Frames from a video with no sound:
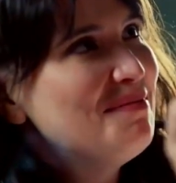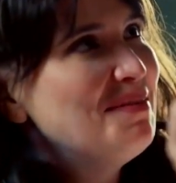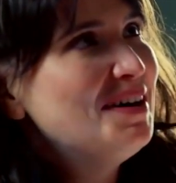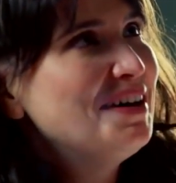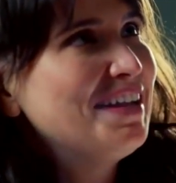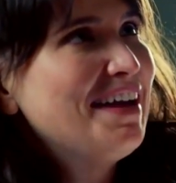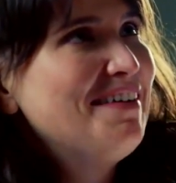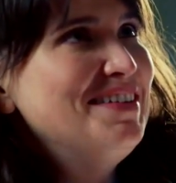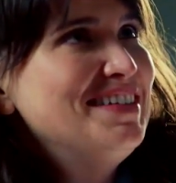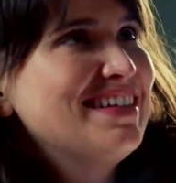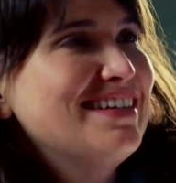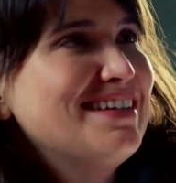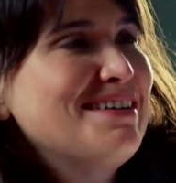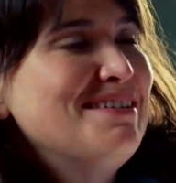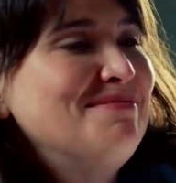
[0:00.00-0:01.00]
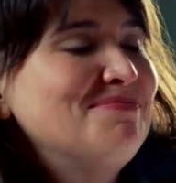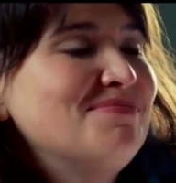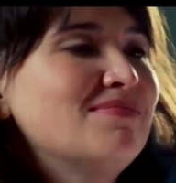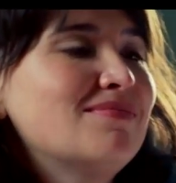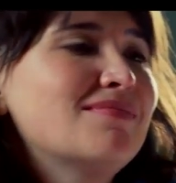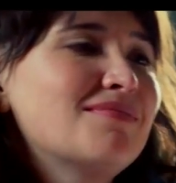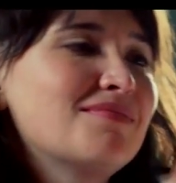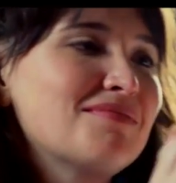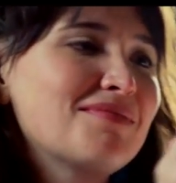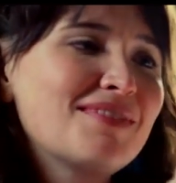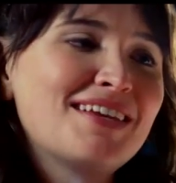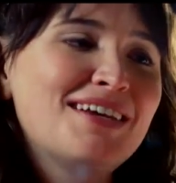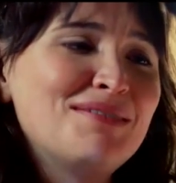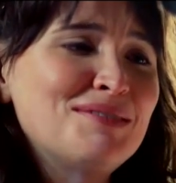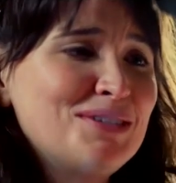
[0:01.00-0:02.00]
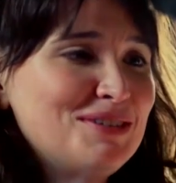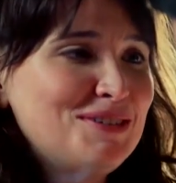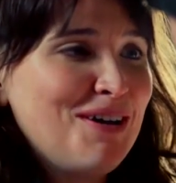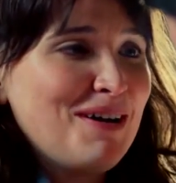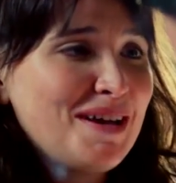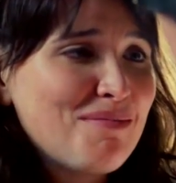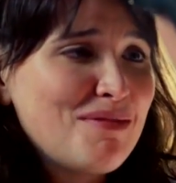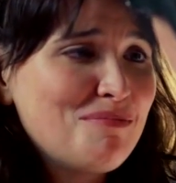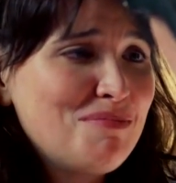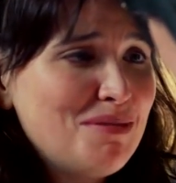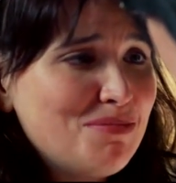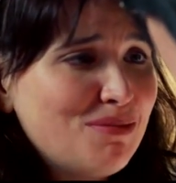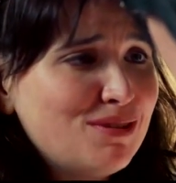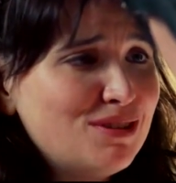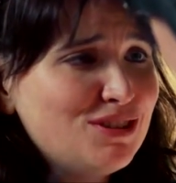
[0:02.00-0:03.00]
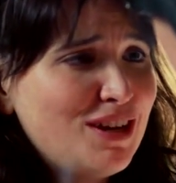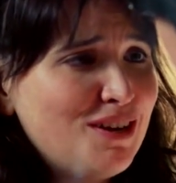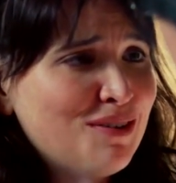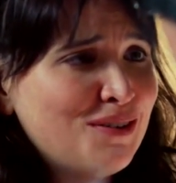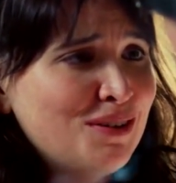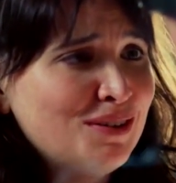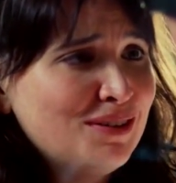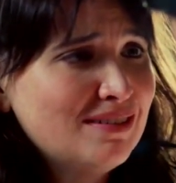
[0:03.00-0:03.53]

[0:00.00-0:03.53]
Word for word: is pretty amazing and pretty special and kind of heartbreaking that every